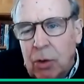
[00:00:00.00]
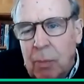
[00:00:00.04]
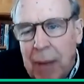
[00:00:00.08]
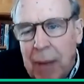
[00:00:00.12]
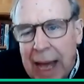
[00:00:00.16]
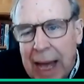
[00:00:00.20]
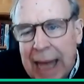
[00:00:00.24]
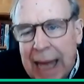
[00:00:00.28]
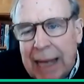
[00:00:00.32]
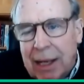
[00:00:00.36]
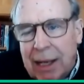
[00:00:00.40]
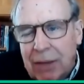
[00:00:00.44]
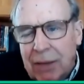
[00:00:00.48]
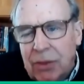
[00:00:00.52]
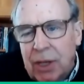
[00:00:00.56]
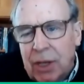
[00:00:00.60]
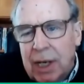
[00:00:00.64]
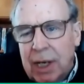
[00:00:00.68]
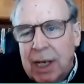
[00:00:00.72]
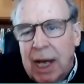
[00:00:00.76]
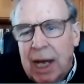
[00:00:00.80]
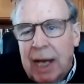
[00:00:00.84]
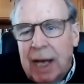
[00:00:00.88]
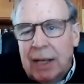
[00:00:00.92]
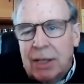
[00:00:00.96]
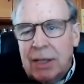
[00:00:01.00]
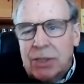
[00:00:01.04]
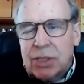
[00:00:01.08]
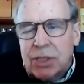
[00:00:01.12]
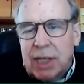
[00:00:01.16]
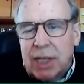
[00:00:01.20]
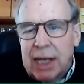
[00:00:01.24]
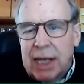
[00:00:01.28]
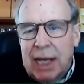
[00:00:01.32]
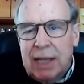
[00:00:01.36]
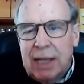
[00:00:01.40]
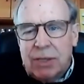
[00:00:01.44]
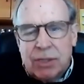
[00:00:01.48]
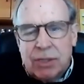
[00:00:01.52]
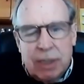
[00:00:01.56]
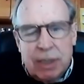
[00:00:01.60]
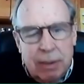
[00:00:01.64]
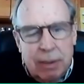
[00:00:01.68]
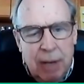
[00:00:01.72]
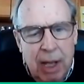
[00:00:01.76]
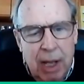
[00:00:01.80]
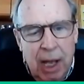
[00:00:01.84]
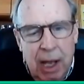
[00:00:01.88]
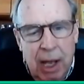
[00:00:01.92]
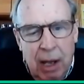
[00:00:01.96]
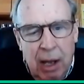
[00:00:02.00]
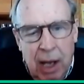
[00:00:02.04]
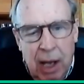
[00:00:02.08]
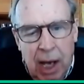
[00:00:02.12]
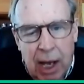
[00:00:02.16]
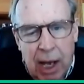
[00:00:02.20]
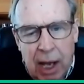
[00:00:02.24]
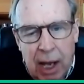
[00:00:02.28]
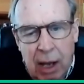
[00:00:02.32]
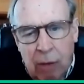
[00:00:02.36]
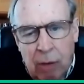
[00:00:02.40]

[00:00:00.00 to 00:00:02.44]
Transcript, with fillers: Bank of the United States and uh,